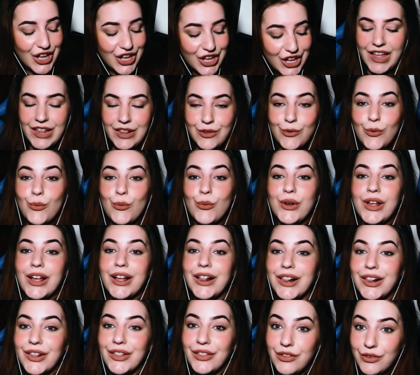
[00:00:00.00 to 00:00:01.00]
then
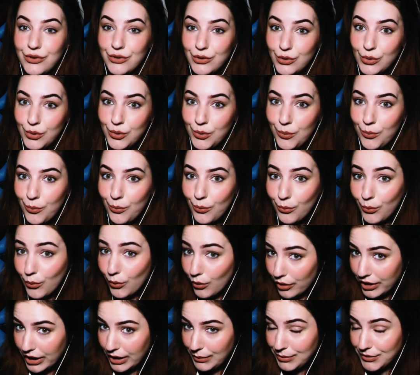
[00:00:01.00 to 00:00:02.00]
we'll do
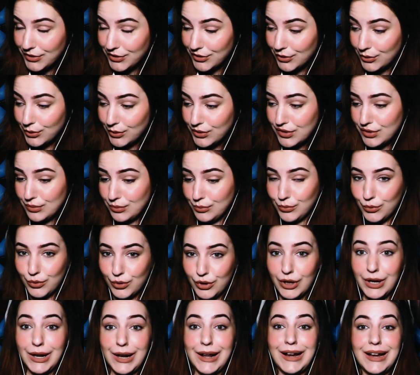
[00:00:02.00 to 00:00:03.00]
more episodes,
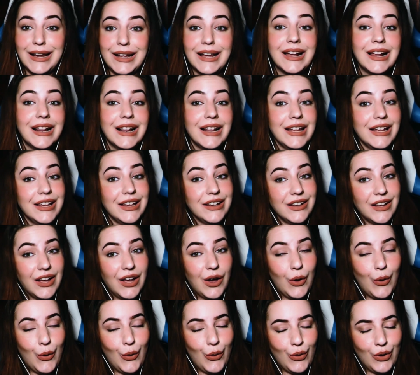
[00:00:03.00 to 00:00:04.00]
more likely
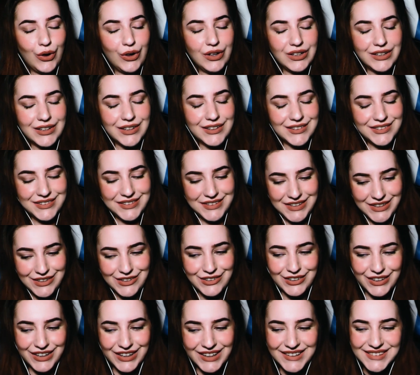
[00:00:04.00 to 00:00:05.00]
the whole
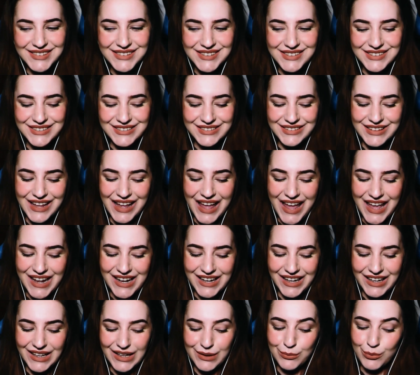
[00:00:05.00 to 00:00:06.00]
series,
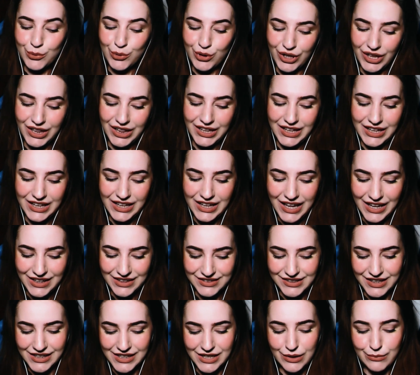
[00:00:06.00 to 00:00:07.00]
and I am really
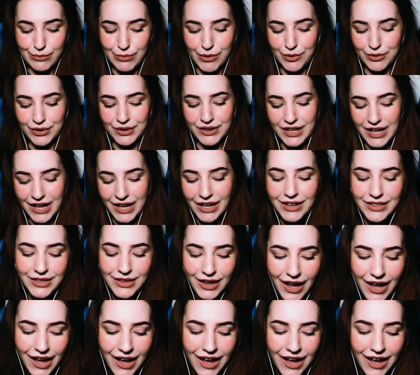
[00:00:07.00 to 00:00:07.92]
excited about that.